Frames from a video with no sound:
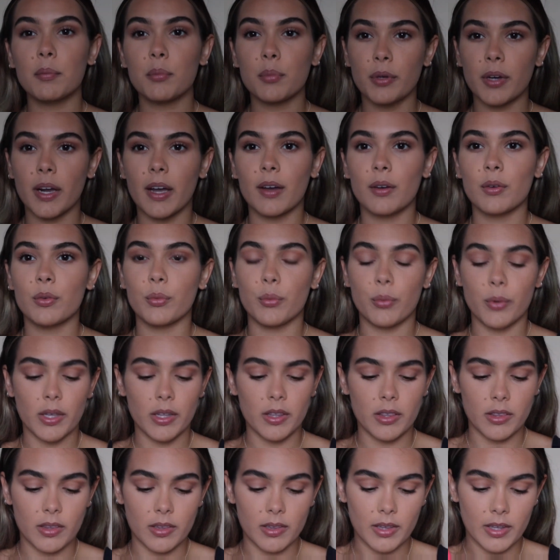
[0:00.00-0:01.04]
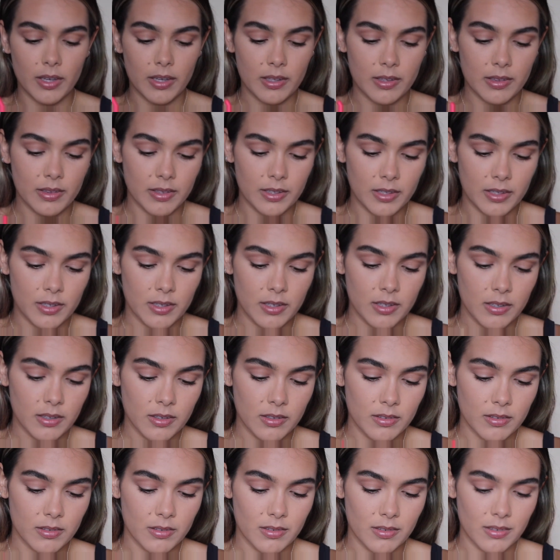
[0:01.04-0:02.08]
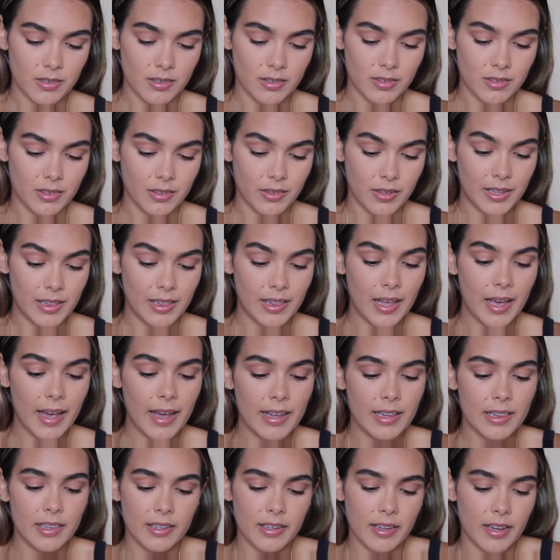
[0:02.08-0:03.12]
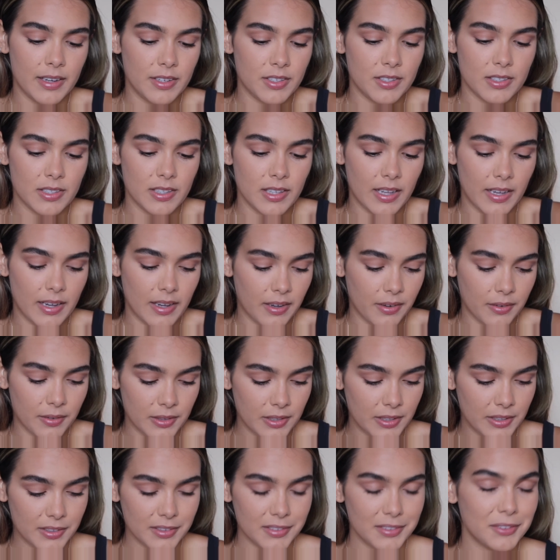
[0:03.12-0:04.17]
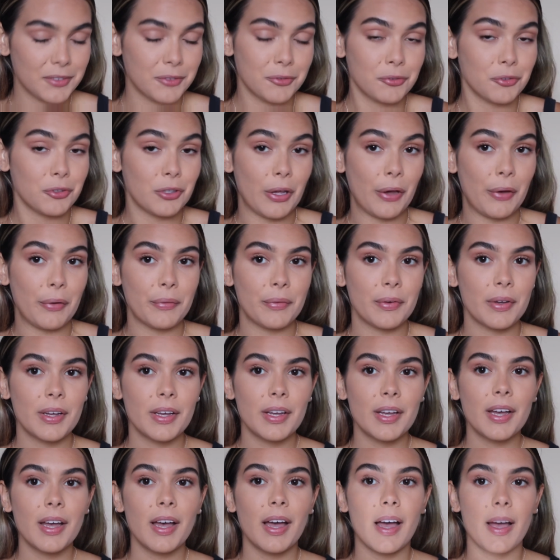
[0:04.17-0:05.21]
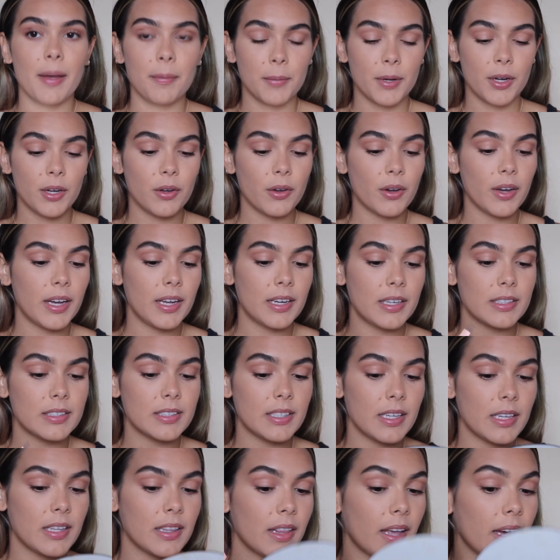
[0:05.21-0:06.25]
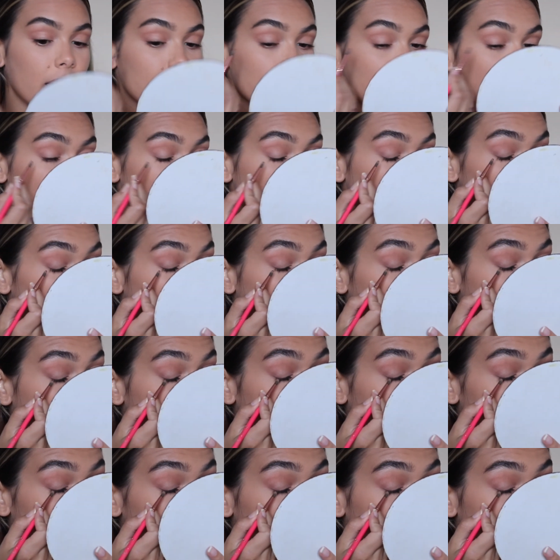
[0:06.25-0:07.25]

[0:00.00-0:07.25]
brown with like glitter. I don't know, I just like how it looks. So I'm gonna go ahead and take that shade and